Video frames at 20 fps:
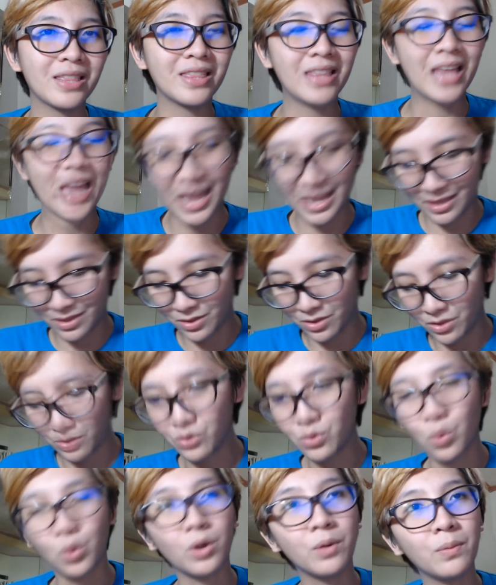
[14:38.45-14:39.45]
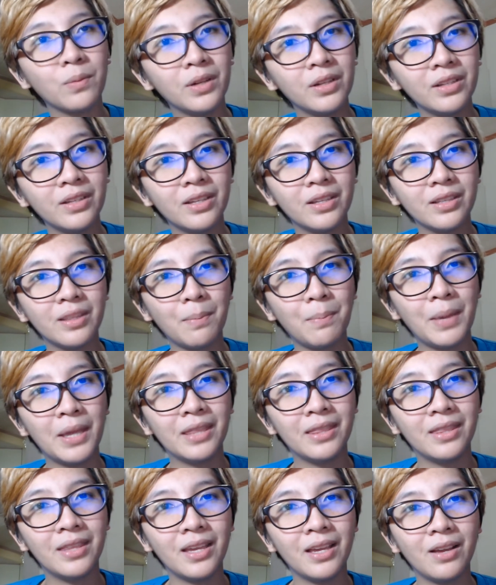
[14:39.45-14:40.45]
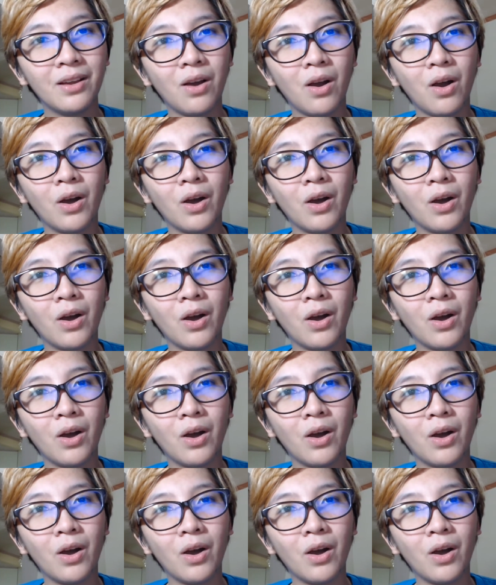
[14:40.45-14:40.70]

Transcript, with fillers: than normal depending